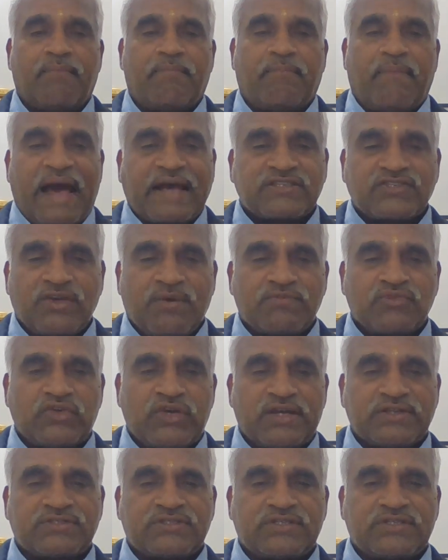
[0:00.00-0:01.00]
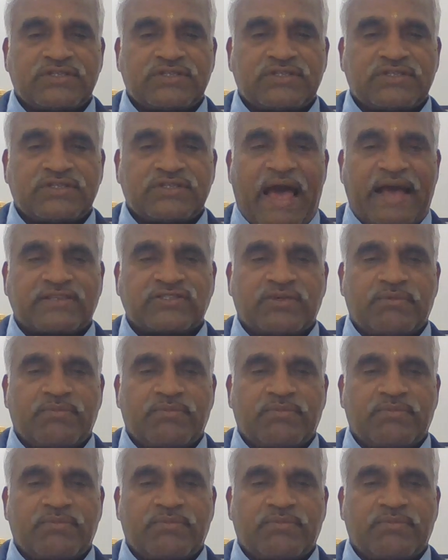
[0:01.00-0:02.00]
maximum shear stress and
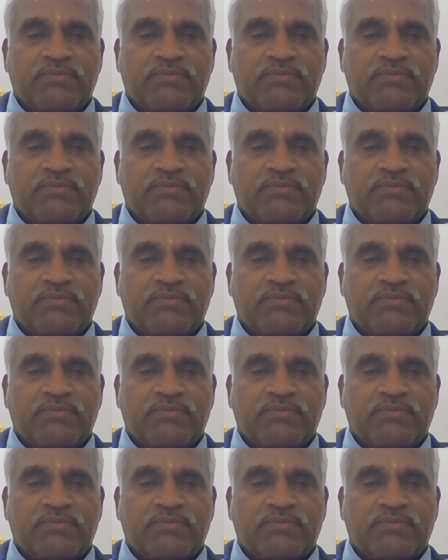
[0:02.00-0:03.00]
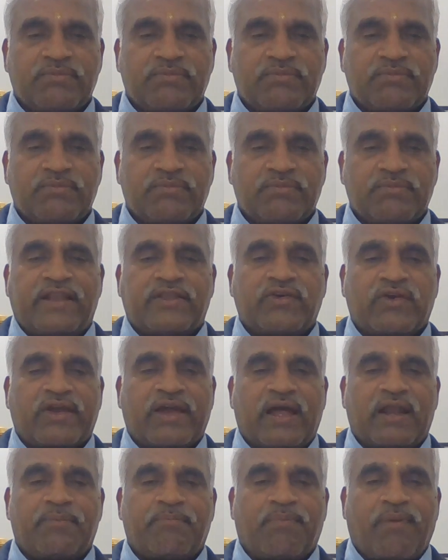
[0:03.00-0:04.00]
maximum bending stress value, and you
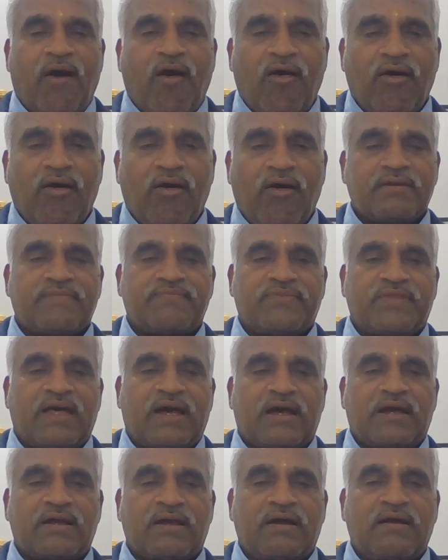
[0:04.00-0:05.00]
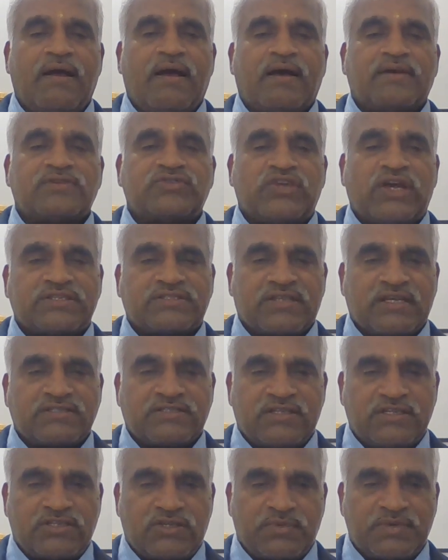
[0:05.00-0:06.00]
can plot the shear stress
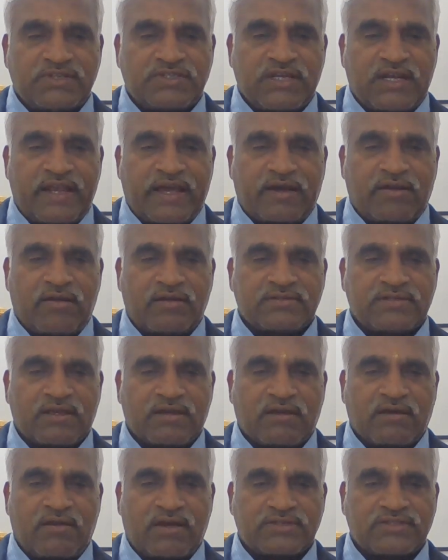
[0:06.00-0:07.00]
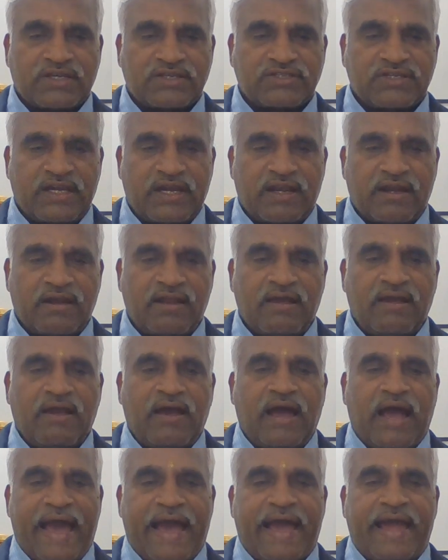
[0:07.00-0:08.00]
distribution across the cross section
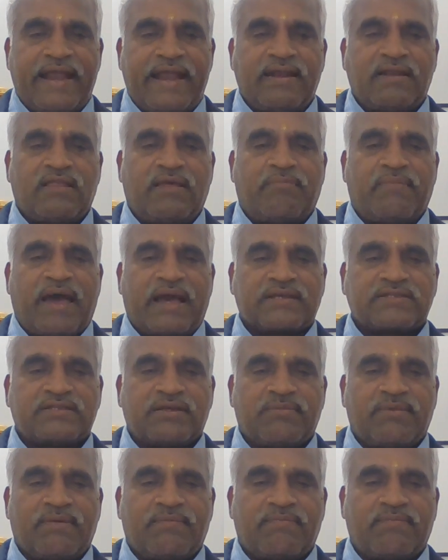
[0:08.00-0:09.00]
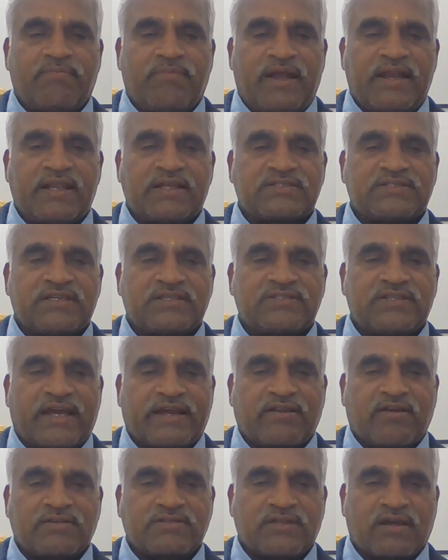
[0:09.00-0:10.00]
and the maximum bending stress
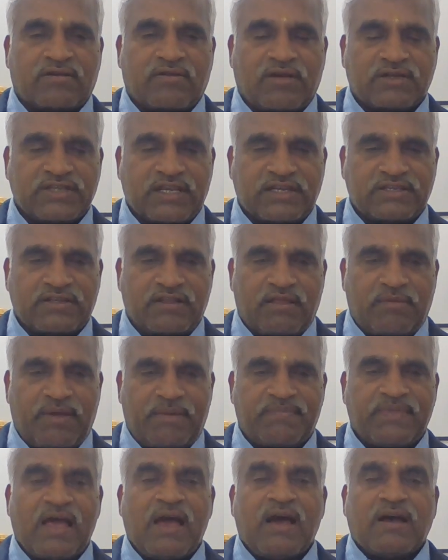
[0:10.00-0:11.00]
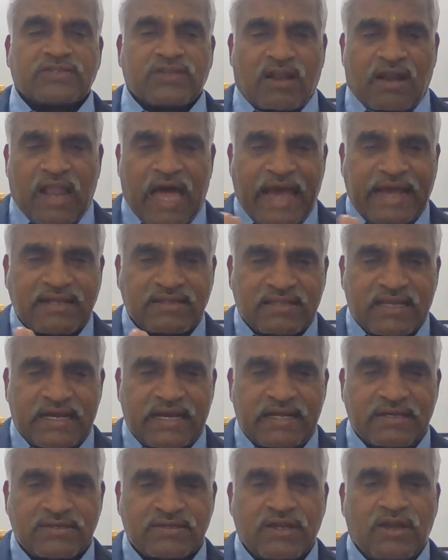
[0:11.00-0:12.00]
across the cross section of the beam. So like
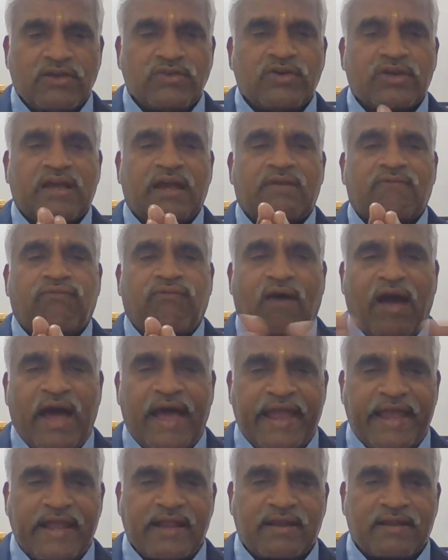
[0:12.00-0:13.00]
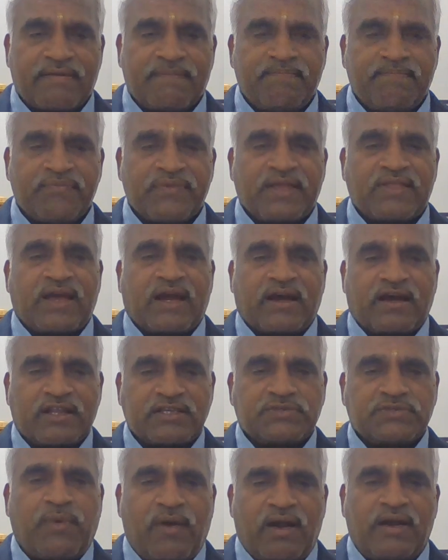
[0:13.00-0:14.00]
that, you can find the
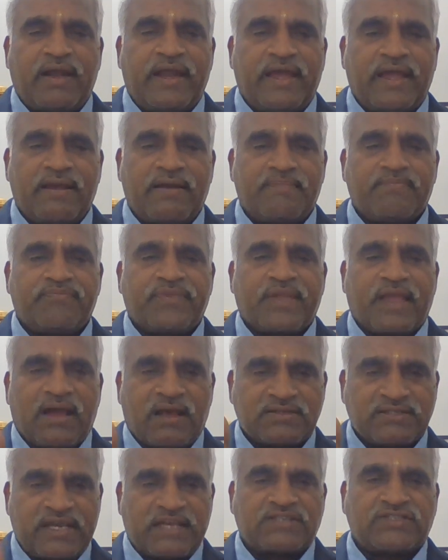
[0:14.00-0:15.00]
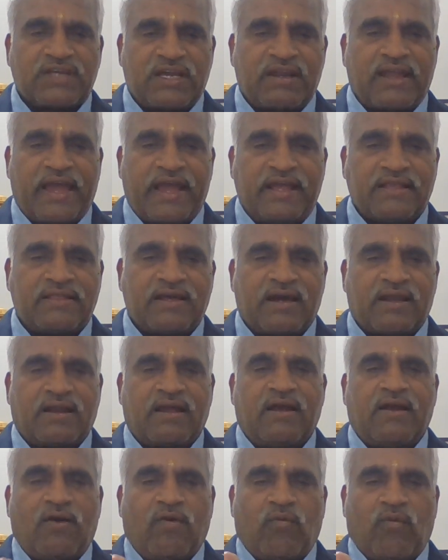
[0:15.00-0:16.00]
corresponding section either
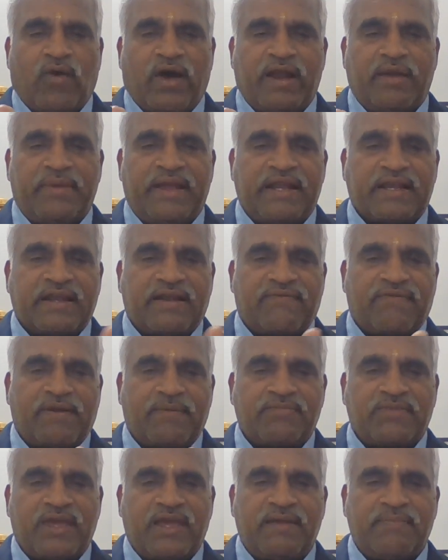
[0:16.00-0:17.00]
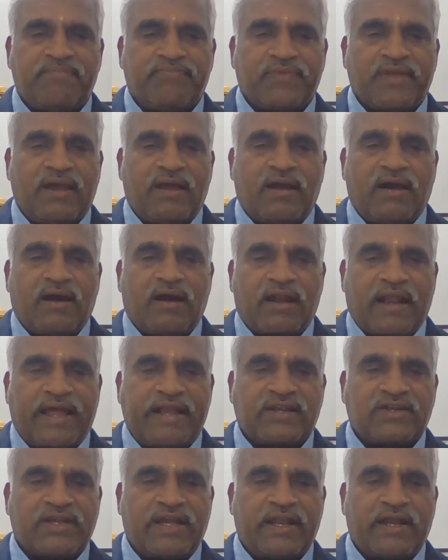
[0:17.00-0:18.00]
1 meter from the
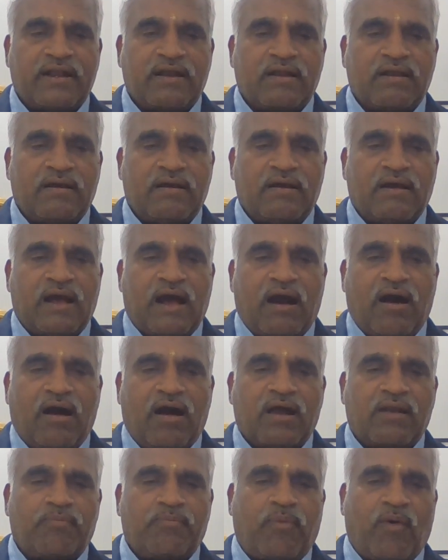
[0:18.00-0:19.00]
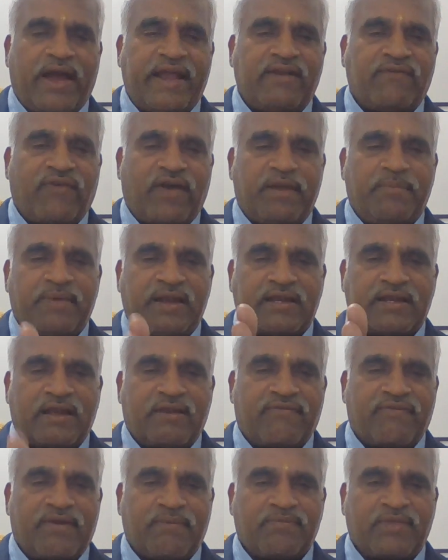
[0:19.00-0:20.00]
right end, or 0.5
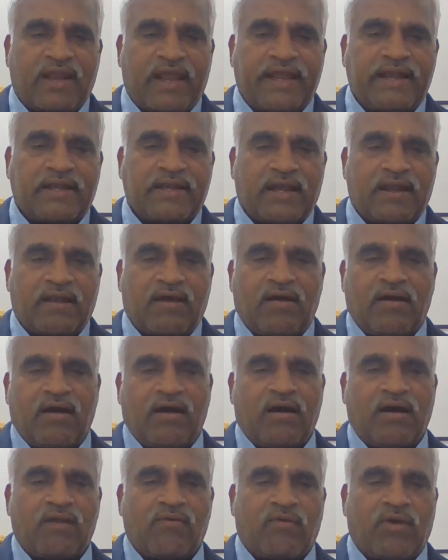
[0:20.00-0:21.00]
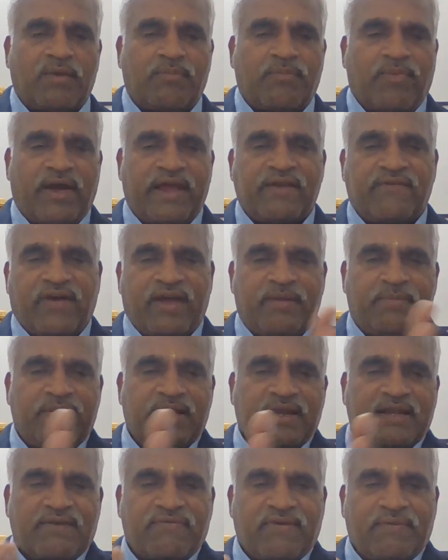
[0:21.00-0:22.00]
meter from the right end, or 1.5
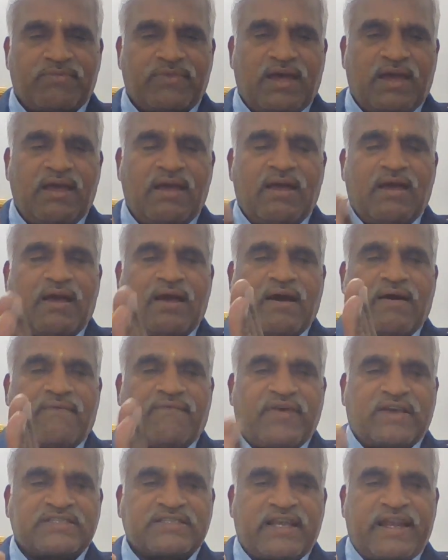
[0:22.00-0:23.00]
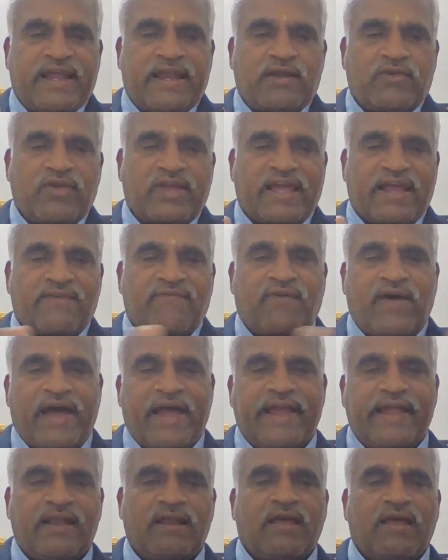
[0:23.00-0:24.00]
meter from the fixed end. We can
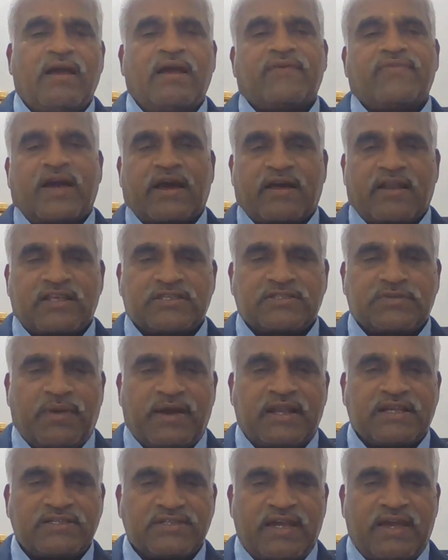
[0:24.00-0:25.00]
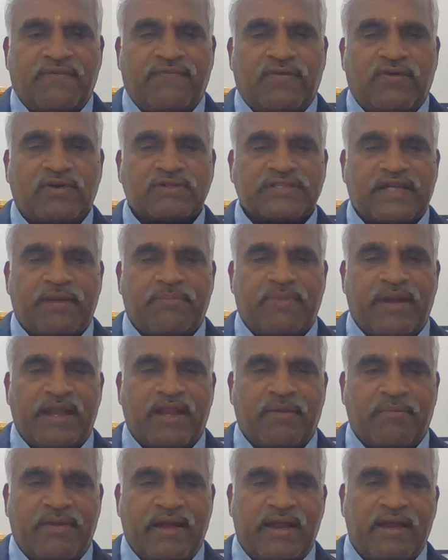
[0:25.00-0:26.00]
find the corresponding shear force and
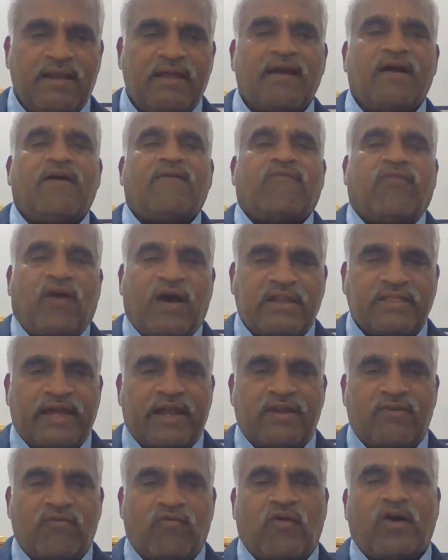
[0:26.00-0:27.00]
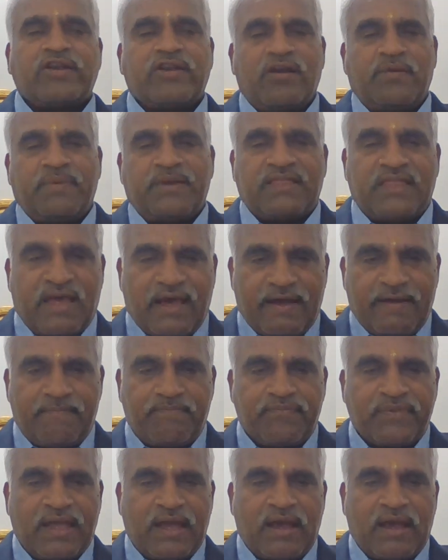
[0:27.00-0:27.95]
bending moment. For that, what will be the